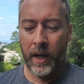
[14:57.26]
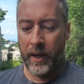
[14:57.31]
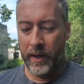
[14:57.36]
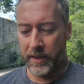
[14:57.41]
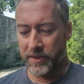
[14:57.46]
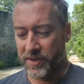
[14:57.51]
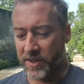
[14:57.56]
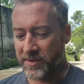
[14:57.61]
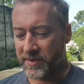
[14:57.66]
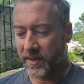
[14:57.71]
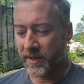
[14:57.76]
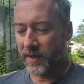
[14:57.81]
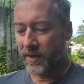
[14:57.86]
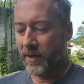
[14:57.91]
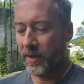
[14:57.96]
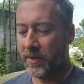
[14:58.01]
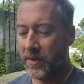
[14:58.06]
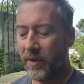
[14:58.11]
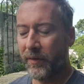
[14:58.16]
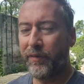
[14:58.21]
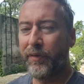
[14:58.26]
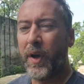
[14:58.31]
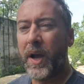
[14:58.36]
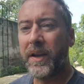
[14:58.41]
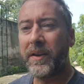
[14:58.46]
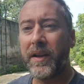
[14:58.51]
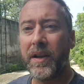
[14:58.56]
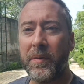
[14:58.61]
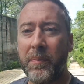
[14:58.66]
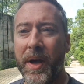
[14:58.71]
And she's like, you'll
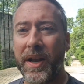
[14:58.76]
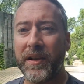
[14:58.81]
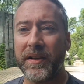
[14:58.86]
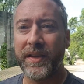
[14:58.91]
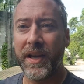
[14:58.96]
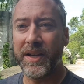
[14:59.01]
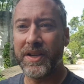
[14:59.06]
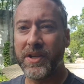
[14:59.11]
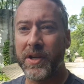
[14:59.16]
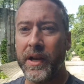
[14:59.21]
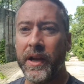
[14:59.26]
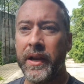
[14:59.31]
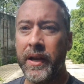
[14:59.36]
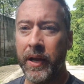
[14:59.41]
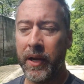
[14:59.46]
find it in meditation.